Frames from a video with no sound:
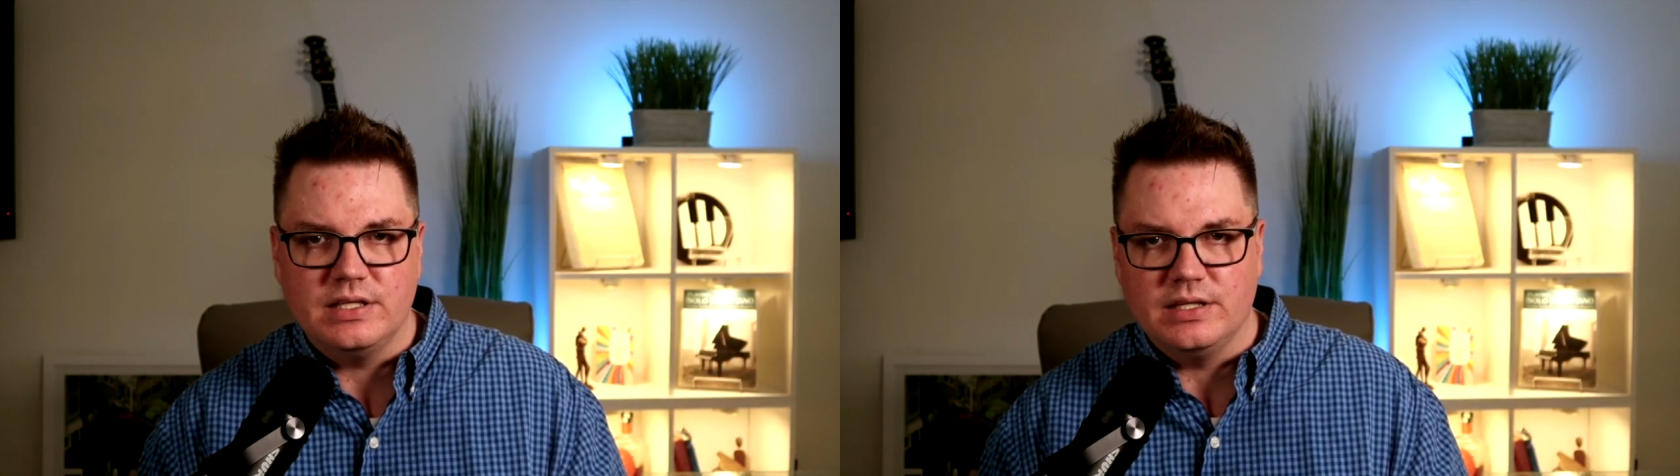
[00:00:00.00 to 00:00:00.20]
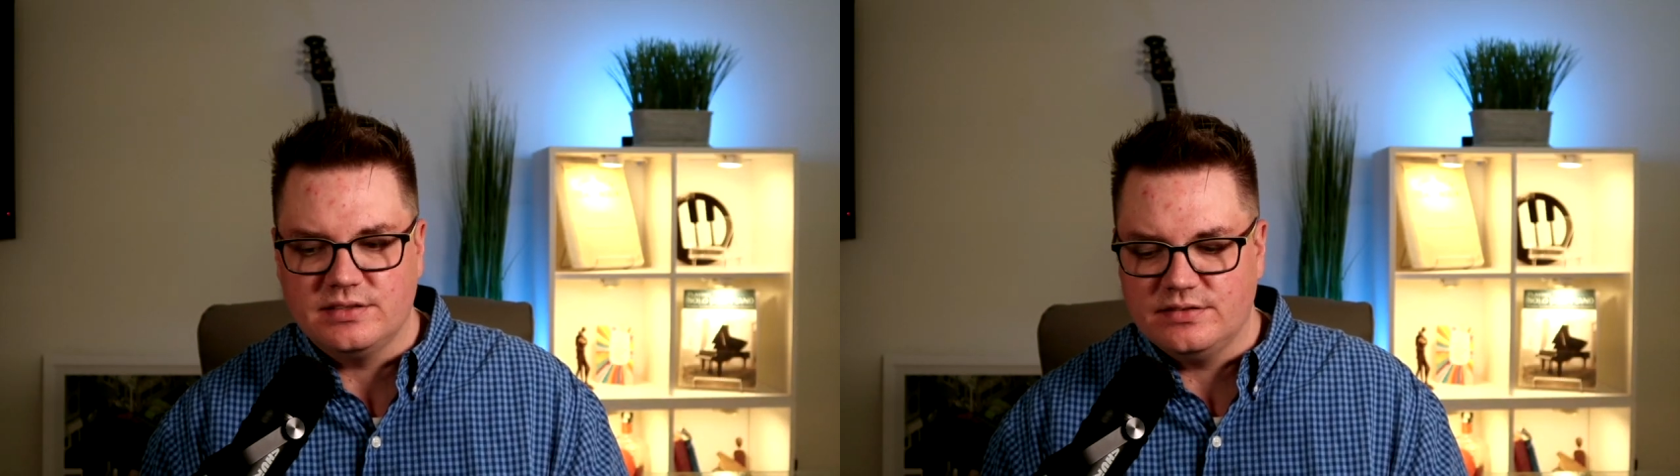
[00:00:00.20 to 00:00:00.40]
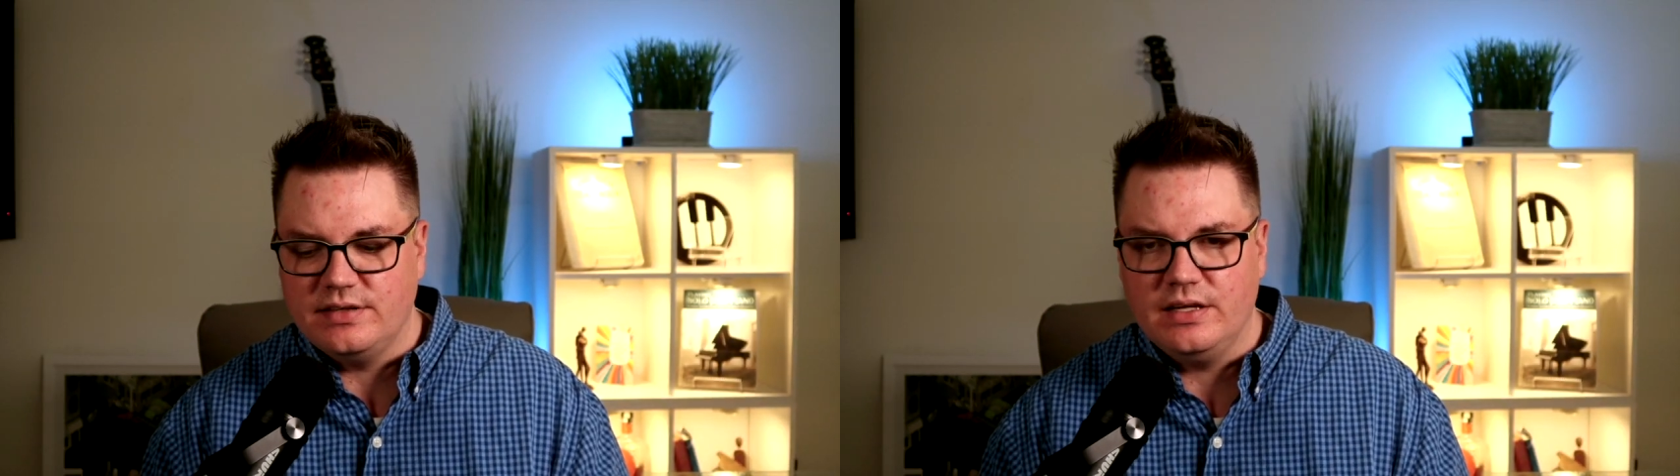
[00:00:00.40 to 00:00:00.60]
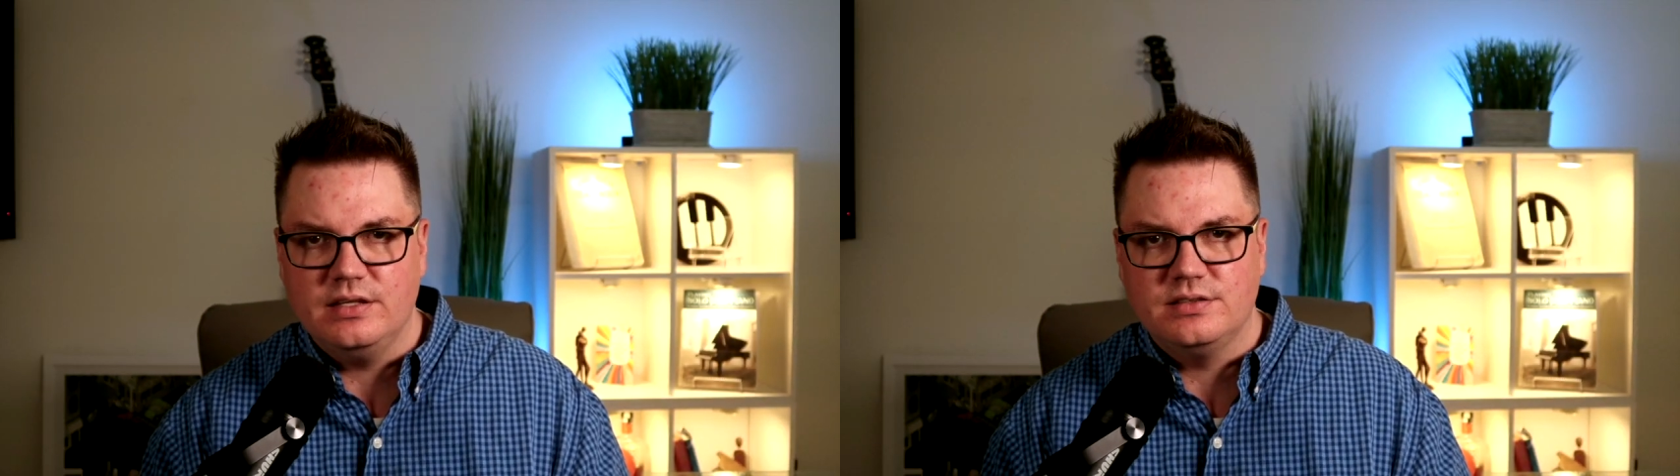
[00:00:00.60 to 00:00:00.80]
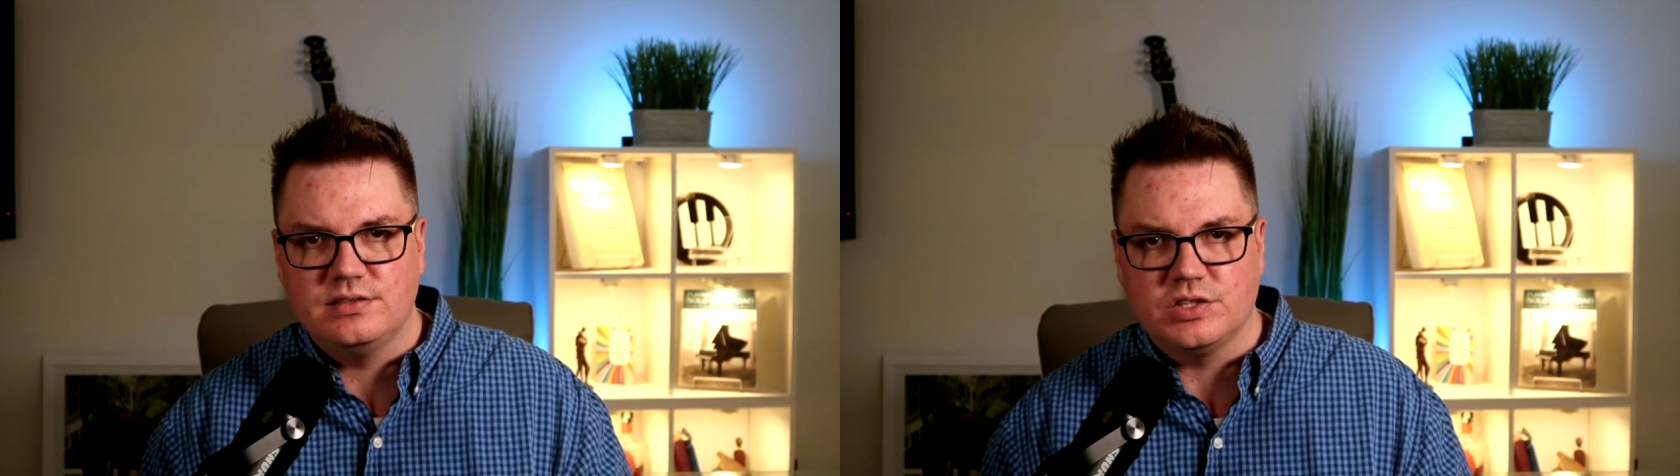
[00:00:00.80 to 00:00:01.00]
an
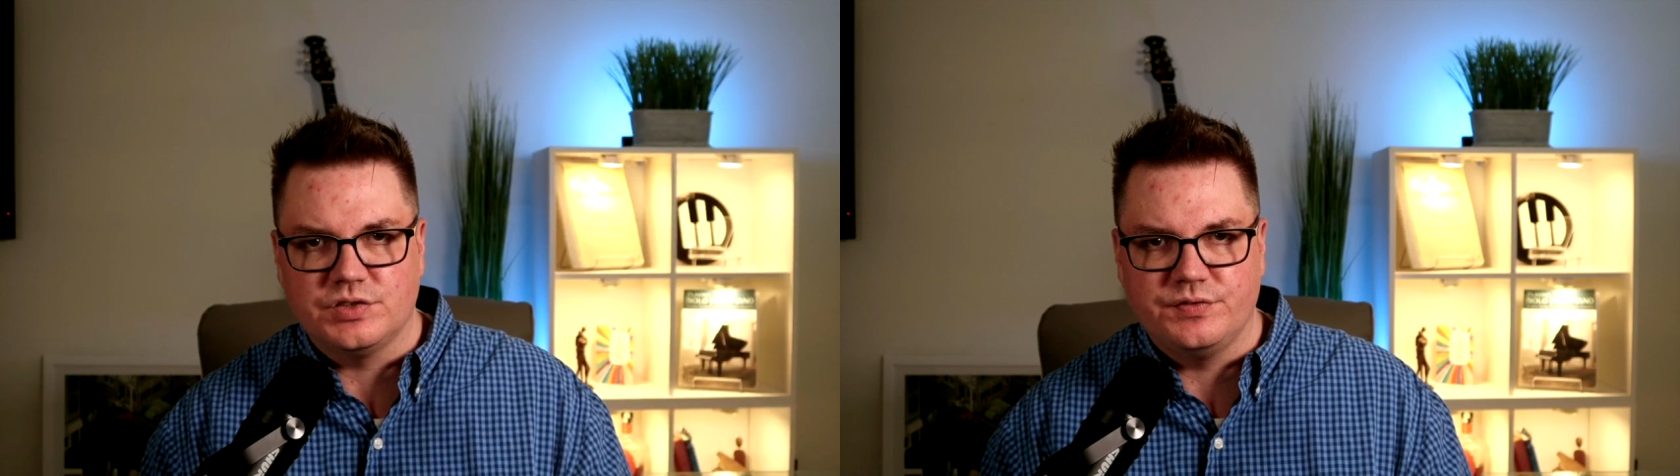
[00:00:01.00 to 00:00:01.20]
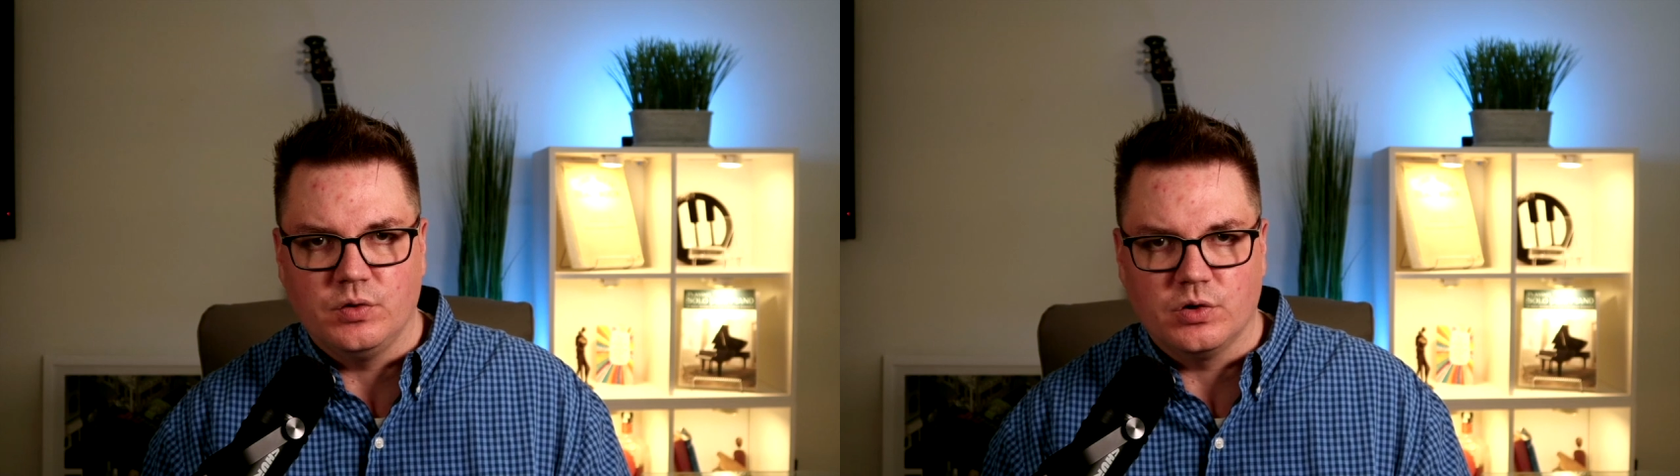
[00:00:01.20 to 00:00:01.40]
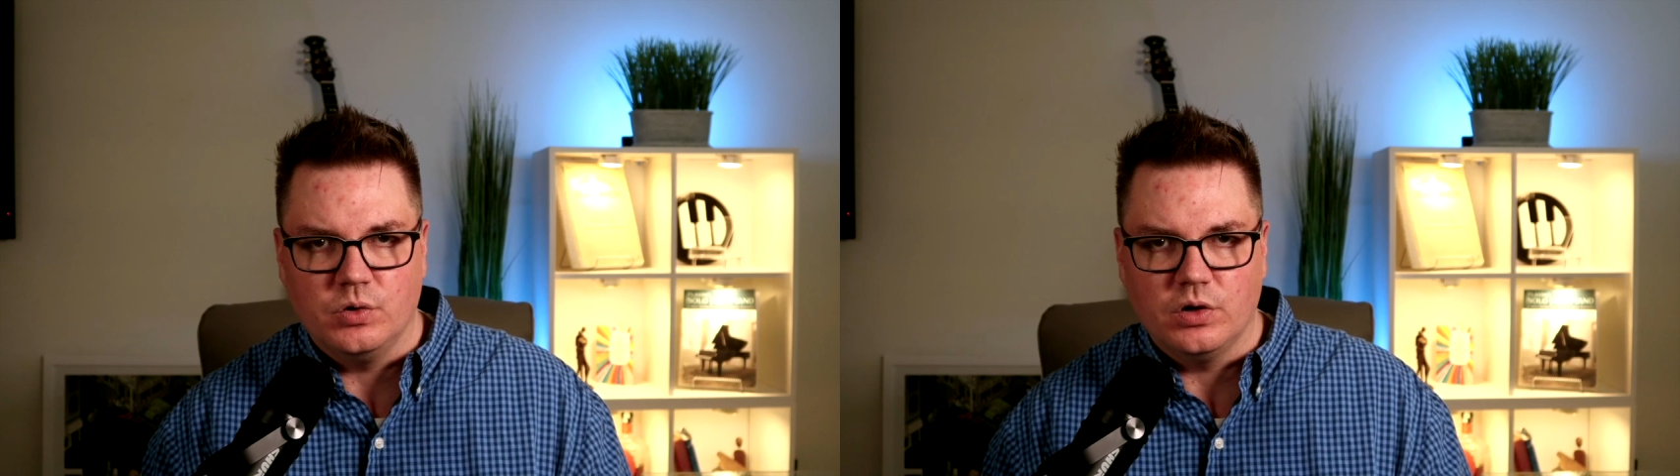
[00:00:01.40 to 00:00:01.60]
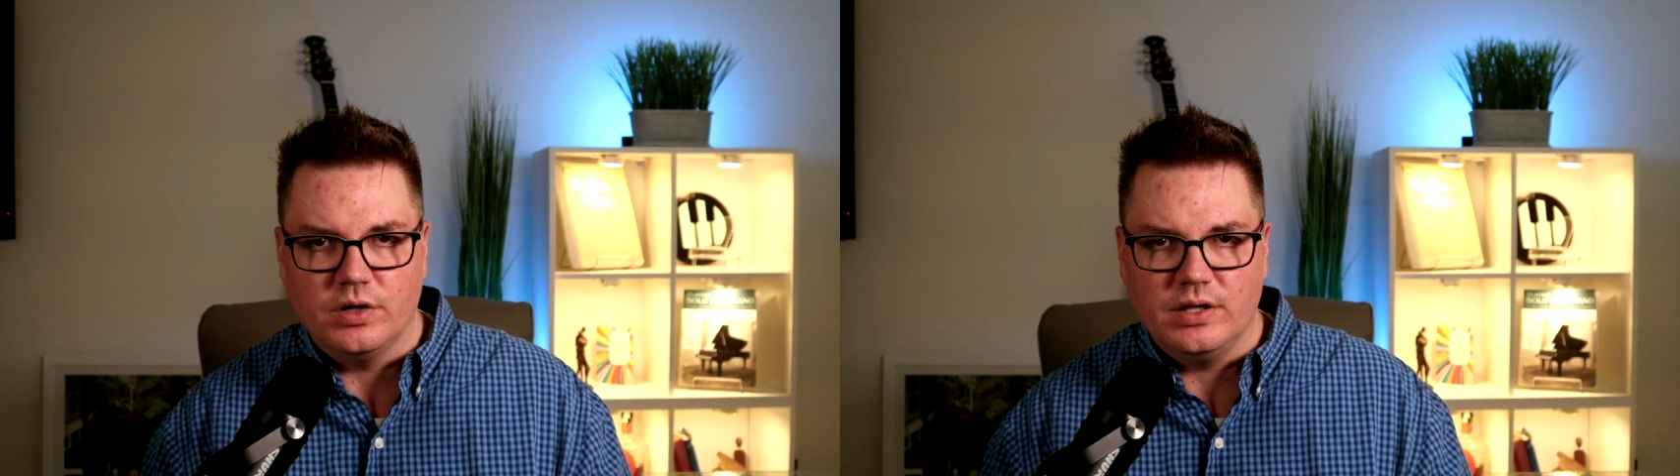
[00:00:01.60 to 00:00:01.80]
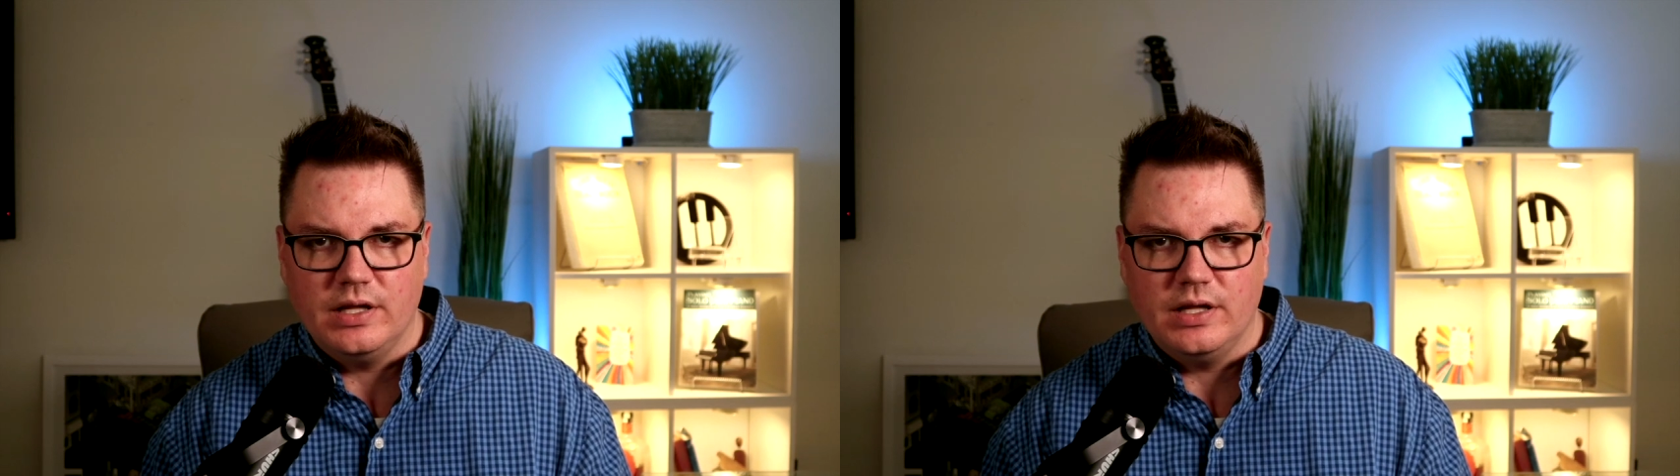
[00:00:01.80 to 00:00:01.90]
extended sus4 chord,